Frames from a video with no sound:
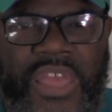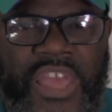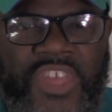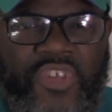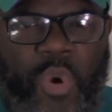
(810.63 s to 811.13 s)

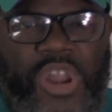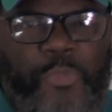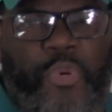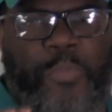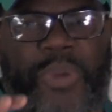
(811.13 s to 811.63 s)
is going to
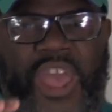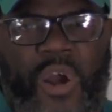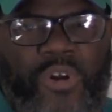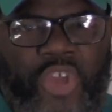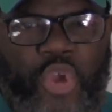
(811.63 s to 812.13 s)

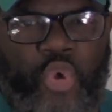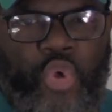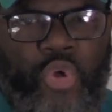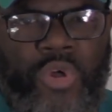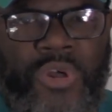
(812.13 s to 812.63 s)
propel you
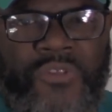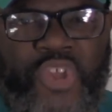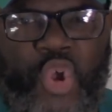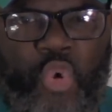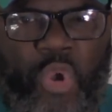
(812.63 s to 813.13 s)

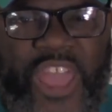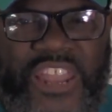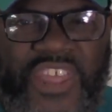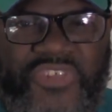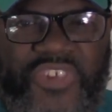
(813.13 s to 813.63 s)
to
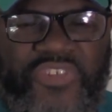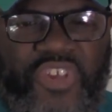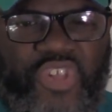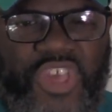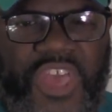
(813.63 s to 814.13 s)
greatness and
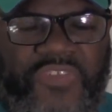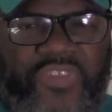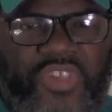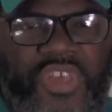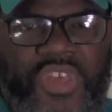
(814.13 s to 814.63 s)

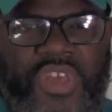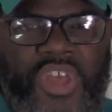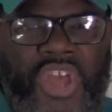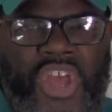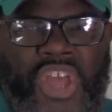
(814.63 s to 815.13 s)
success.
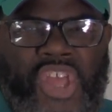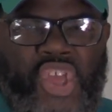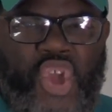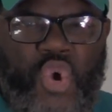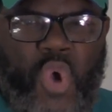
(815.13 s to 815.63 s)

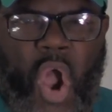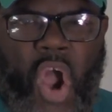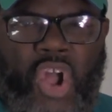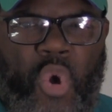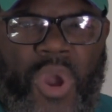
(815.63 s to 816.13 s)
You
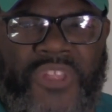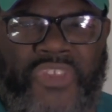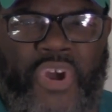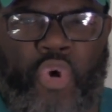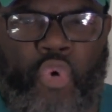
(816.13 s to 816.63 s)
are going
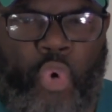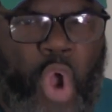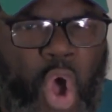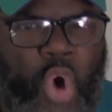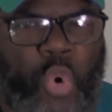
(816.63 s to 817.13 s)
to
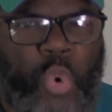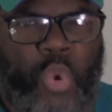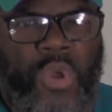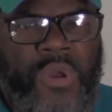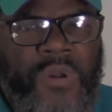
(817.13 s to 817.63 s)
grow
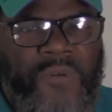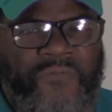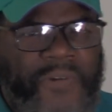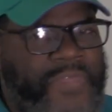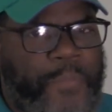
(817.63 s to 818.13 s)

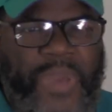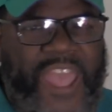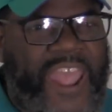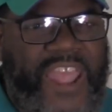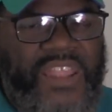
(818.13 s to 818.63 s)
from the
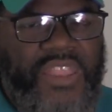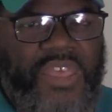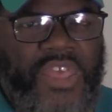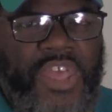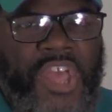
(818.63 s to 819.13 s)
pain.
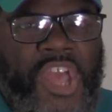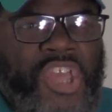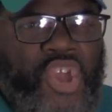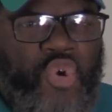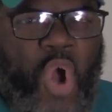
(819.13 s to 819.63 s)

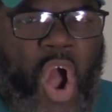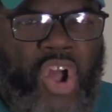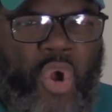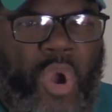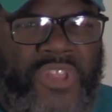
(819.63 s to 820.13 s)
You
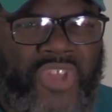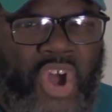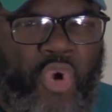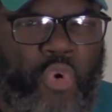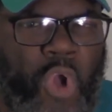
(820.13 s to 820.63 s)
are going to
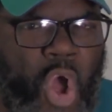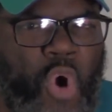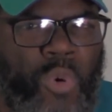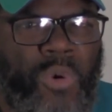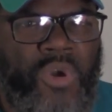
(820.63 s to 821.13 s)

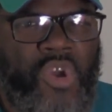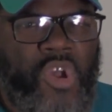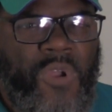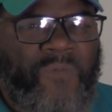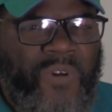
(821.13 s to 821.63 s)
grow
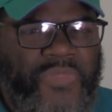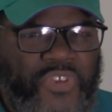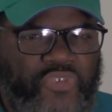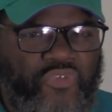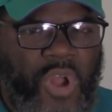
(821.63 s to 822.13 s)
from the
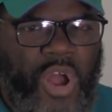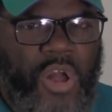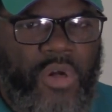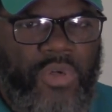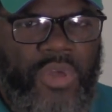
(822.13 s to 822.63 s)
struggle.